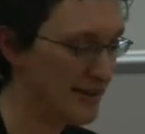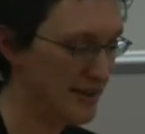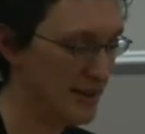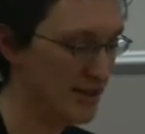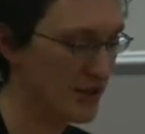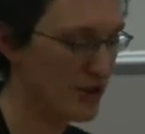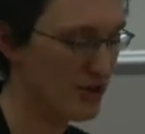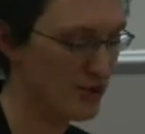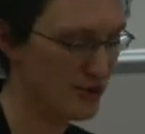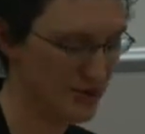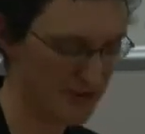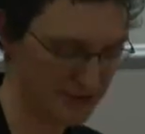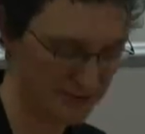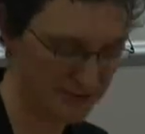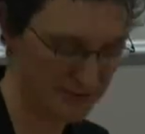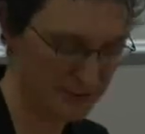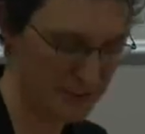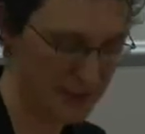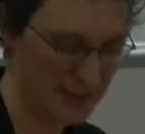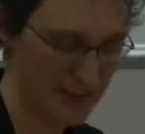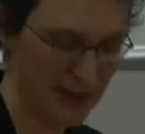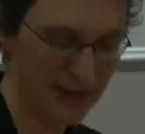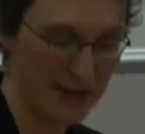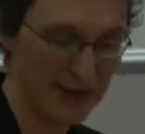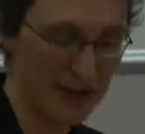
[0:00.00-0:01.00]
issues.
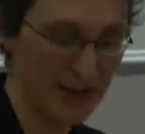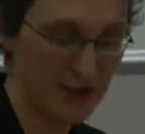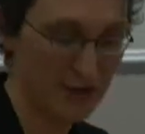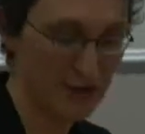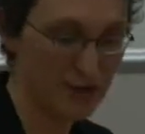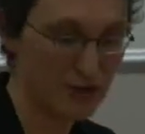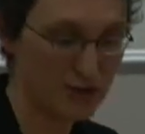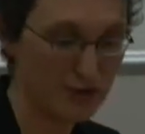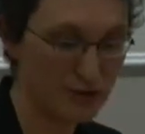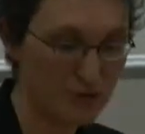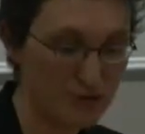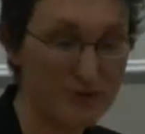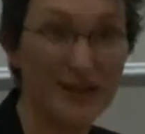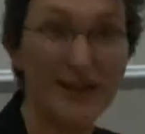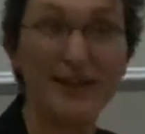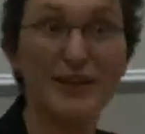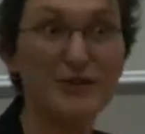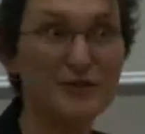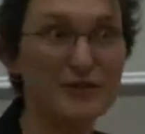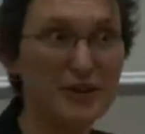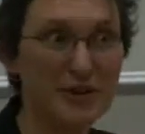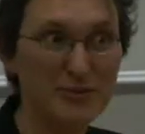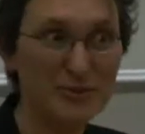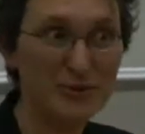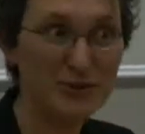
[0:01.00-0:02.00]
So thank you
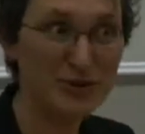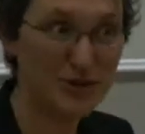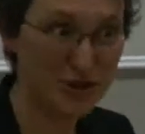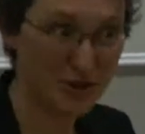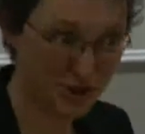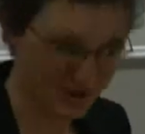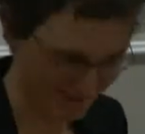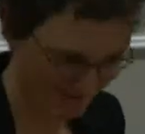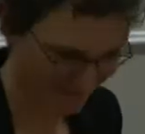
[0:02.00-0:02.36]
very much.